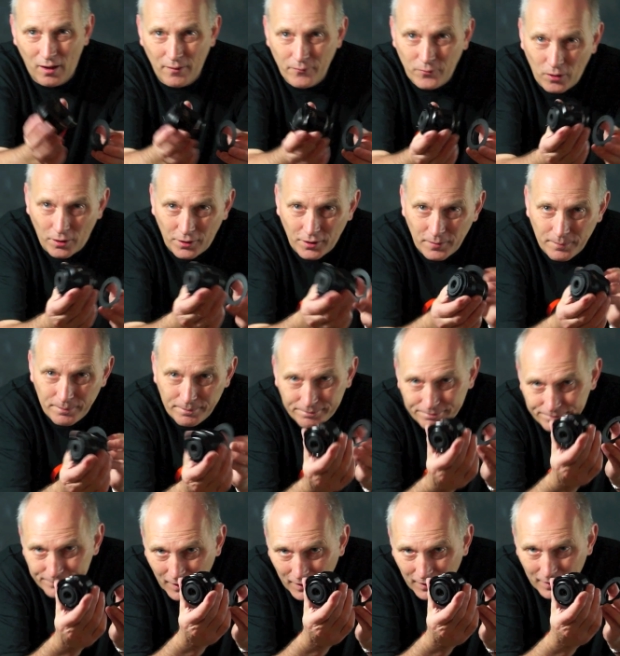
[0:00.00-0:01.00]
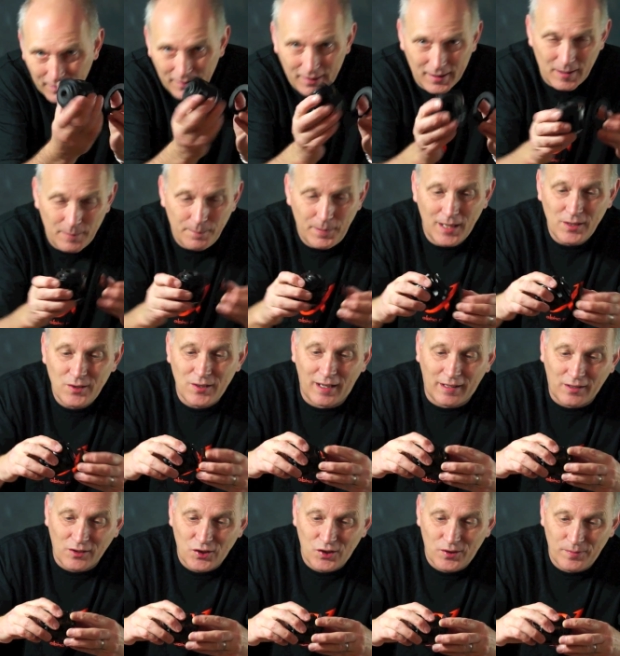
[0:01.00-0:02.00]
I've got a
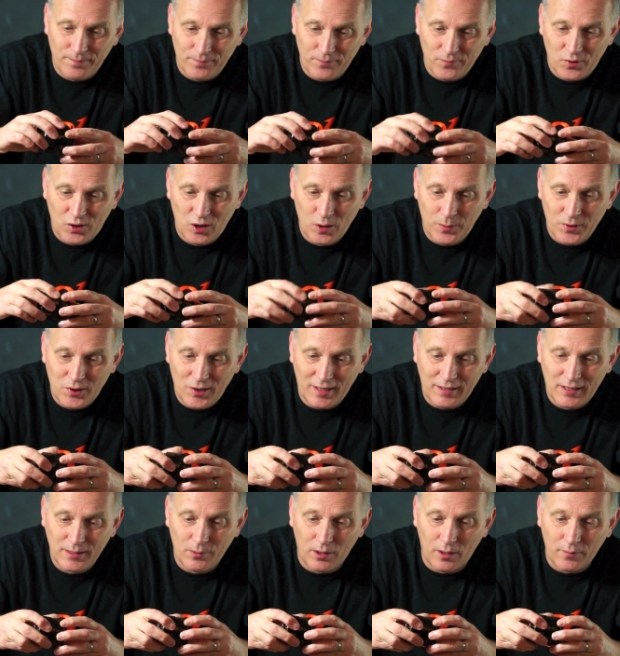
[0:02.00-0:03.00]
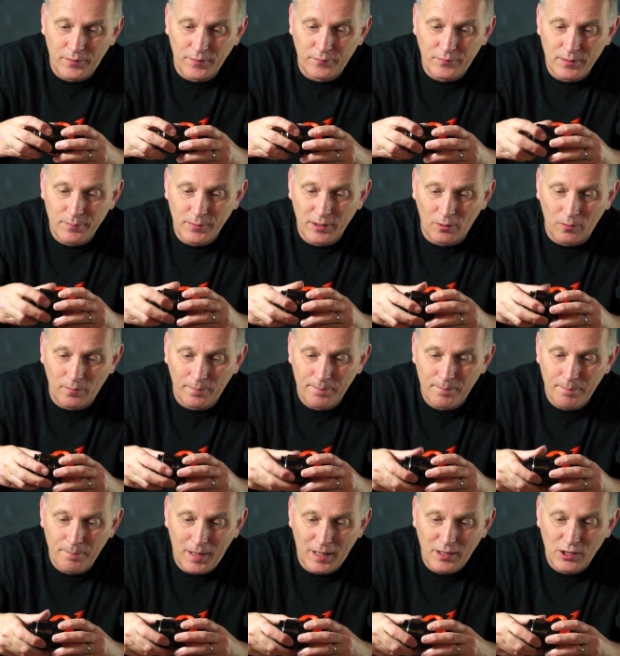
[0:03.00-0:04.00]
Pentax Super Tachymar 50mm
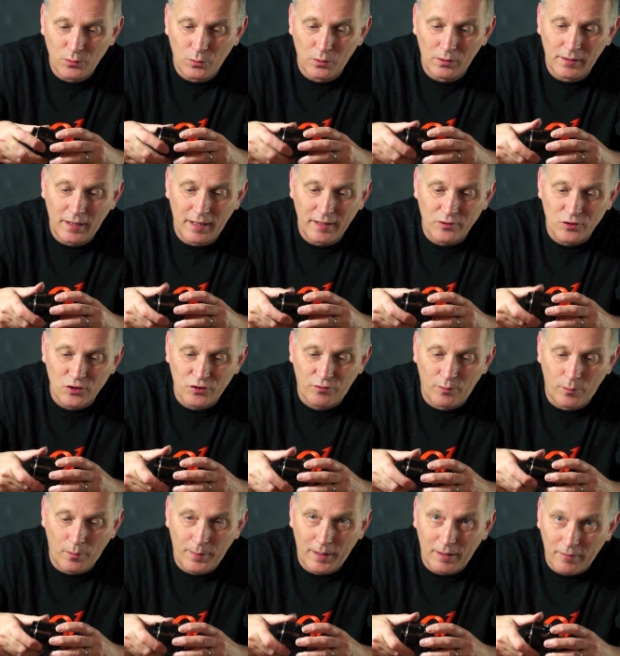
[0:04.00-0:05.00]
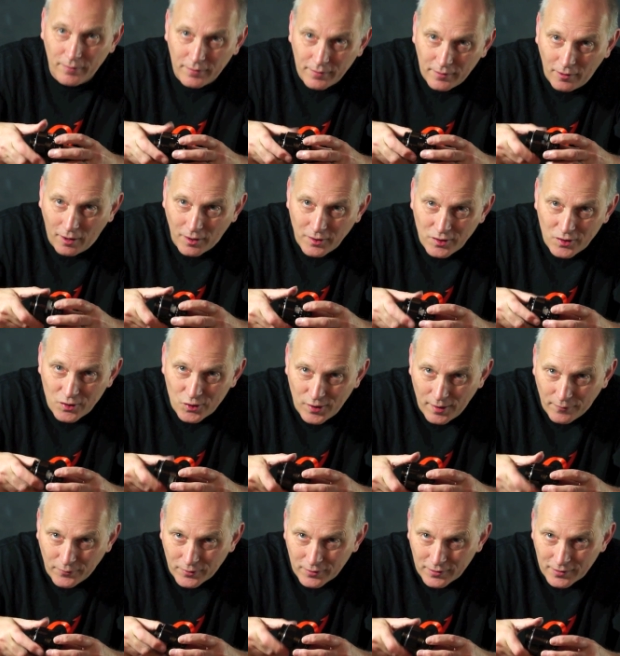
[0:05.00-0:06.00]
manual lens from about
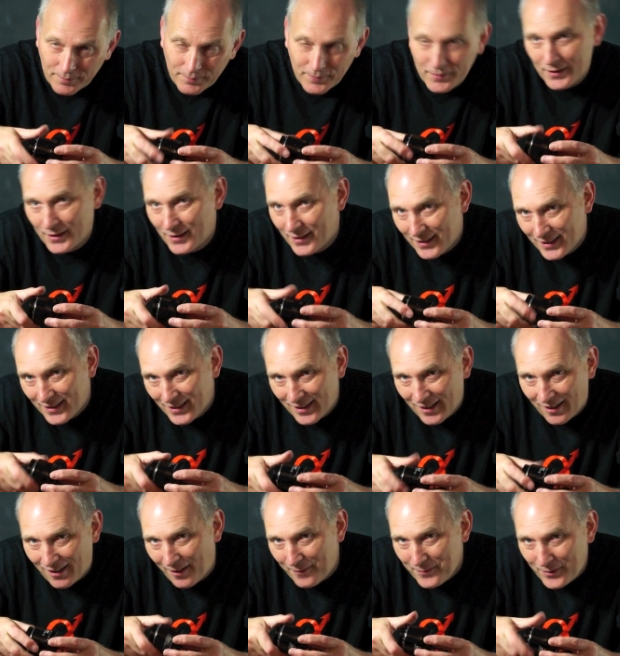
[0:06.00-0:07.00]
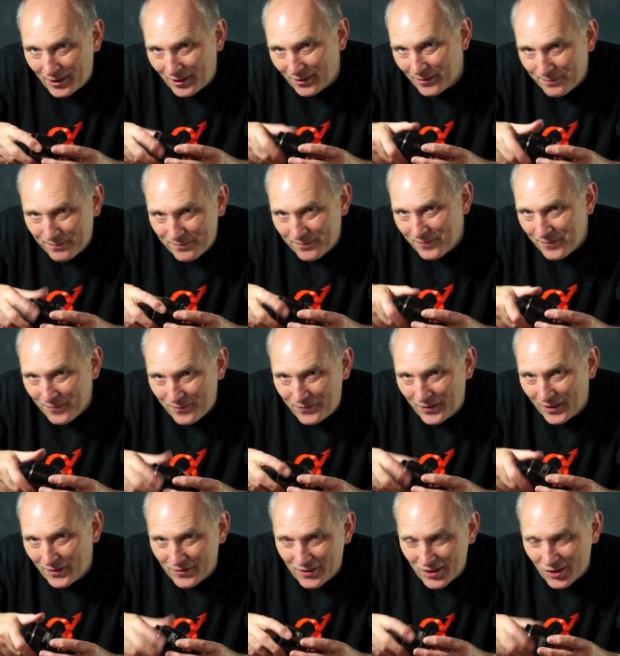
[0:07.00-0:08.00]
1970. I'm going to
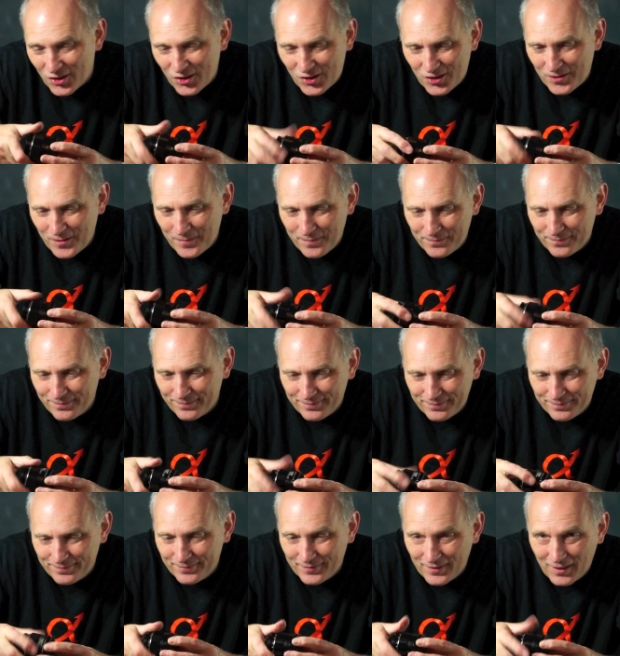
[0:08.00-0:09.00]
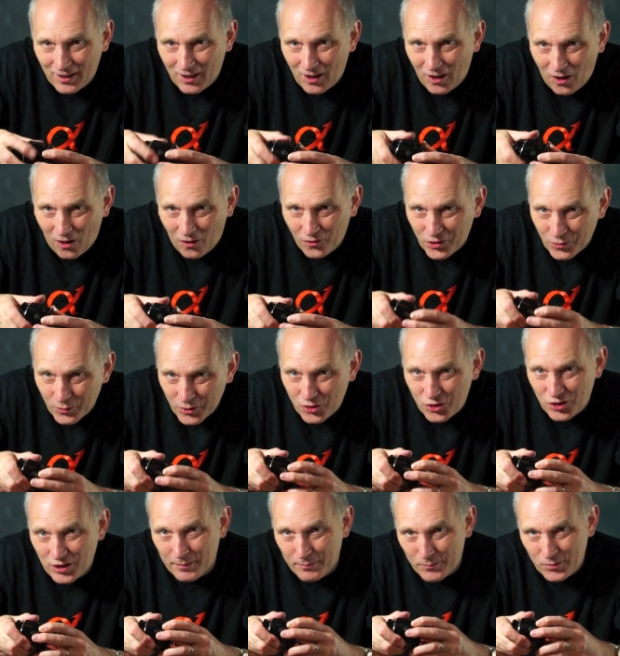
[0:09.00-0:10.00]
fit this onto a
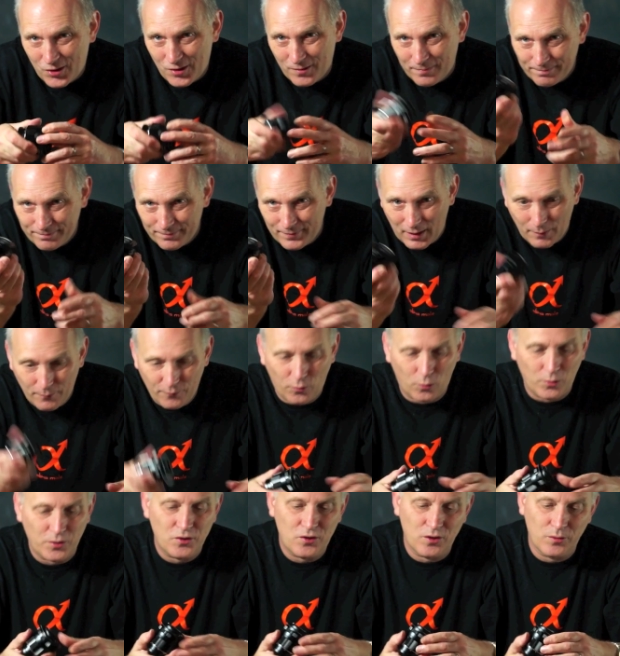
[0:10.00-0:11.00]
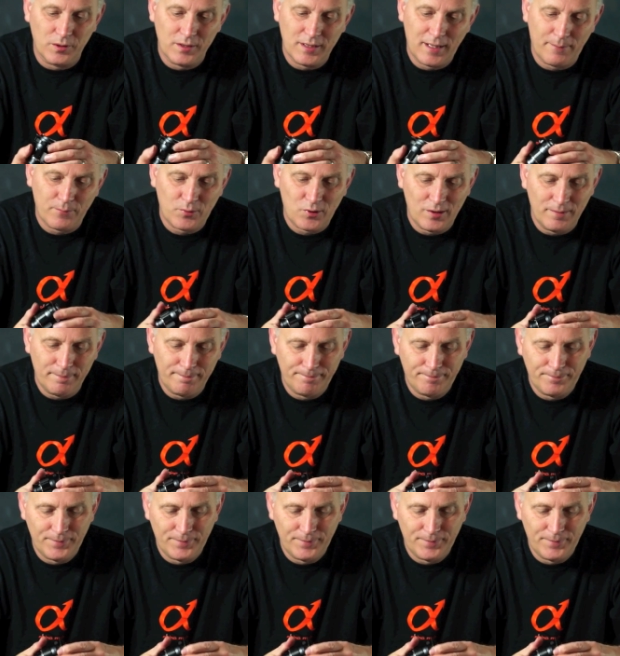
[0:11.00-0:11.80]
chipped M42 adapter,